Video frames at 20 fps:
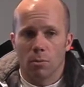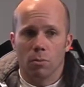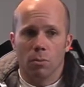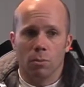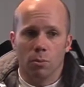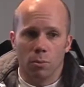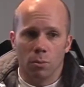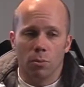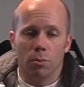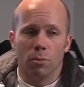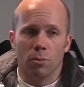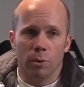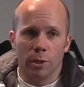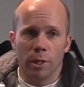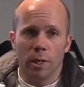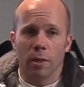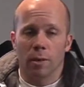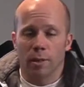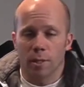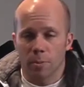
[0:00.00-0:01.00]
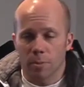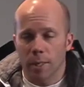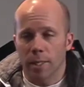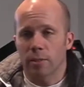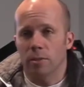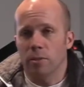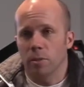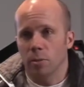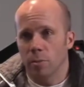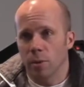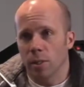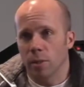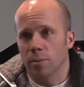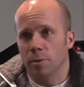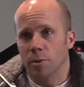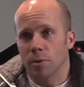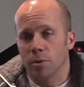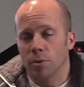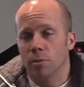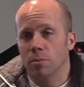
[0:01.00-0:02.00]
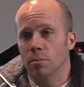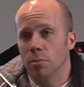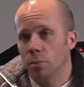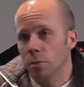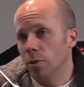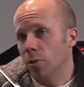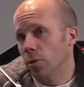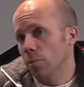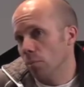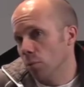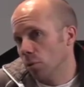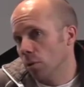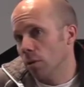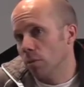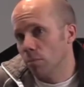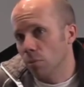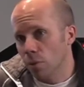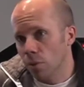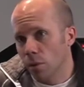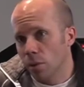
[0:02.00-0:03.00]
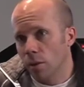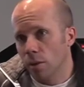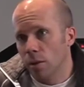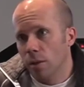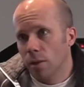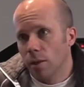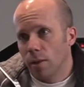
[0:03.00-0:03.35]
We are expected to be able to do more and more and more